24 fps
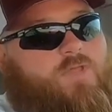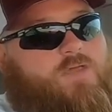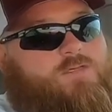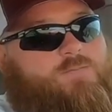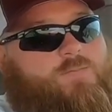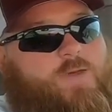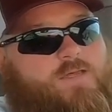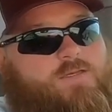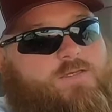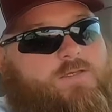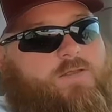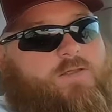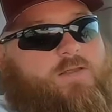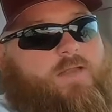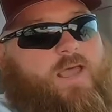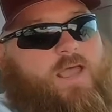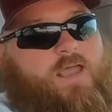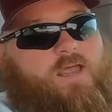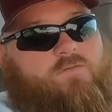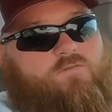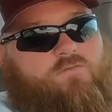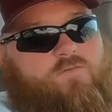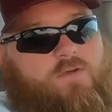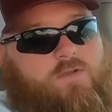basically an
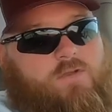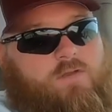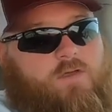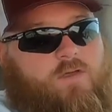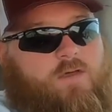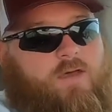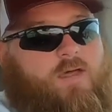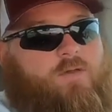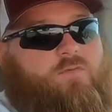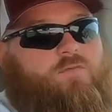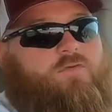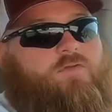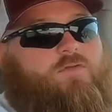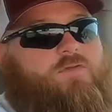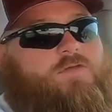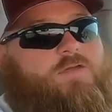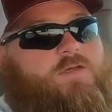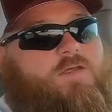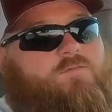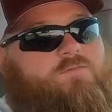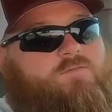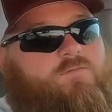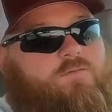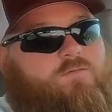8 foot cut with a
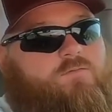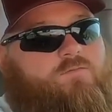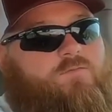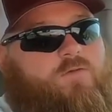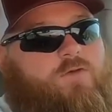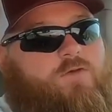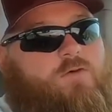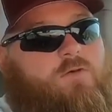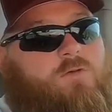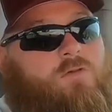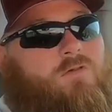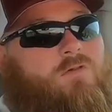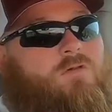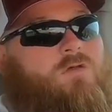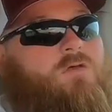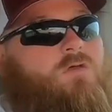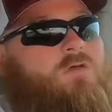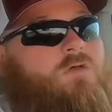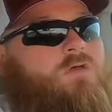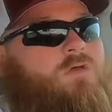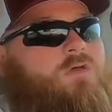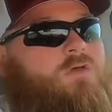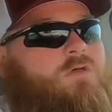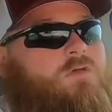10 foot fill.
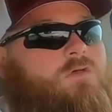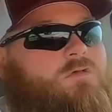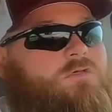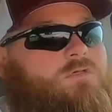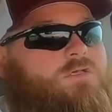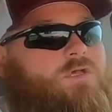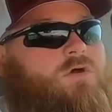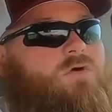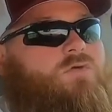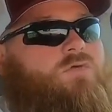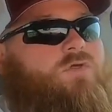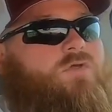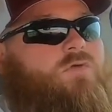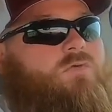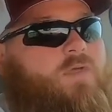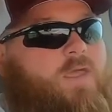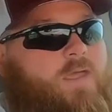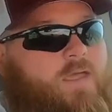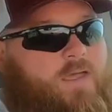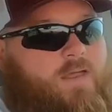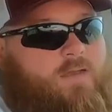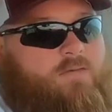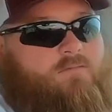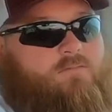So you
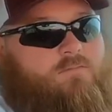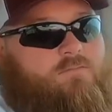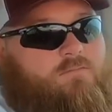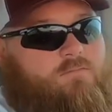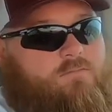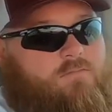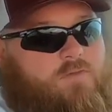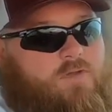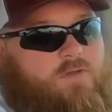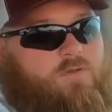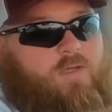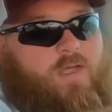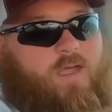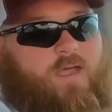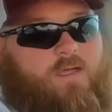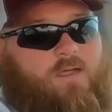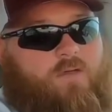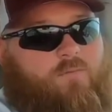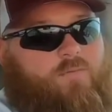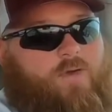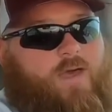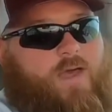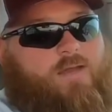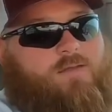can't
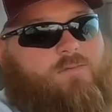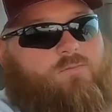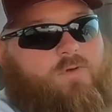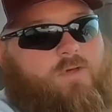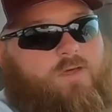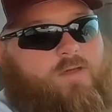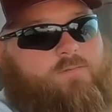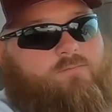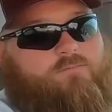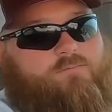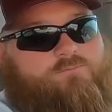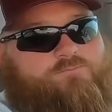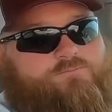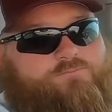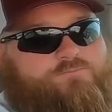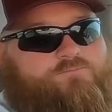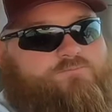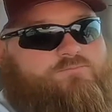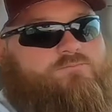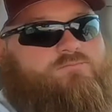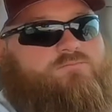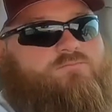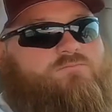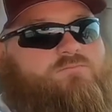compact mud.
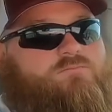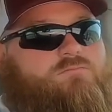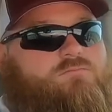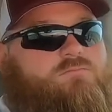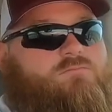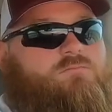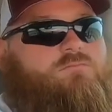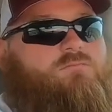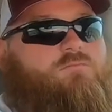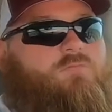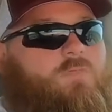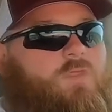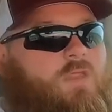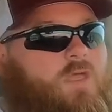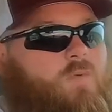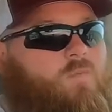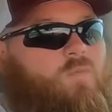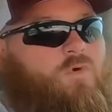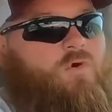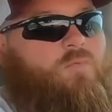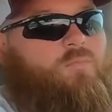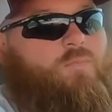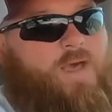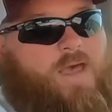It
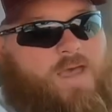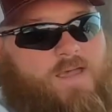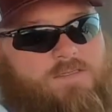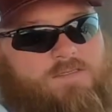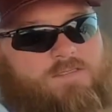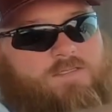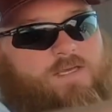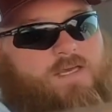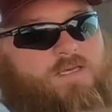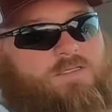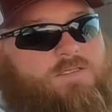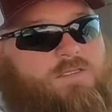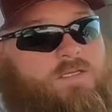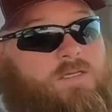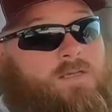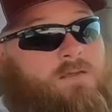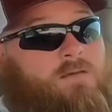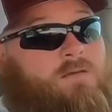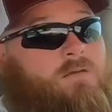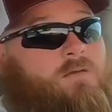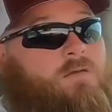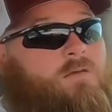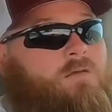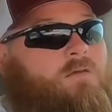won't pass testing,
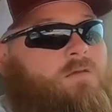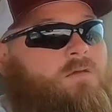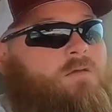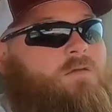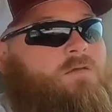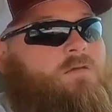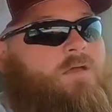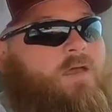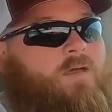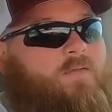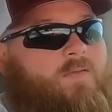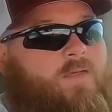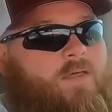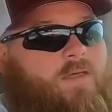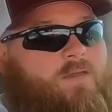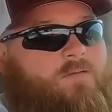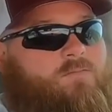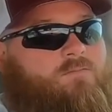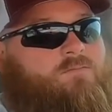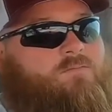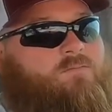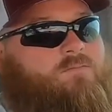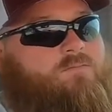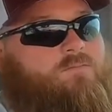and
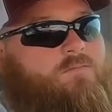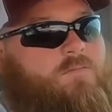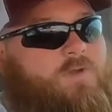then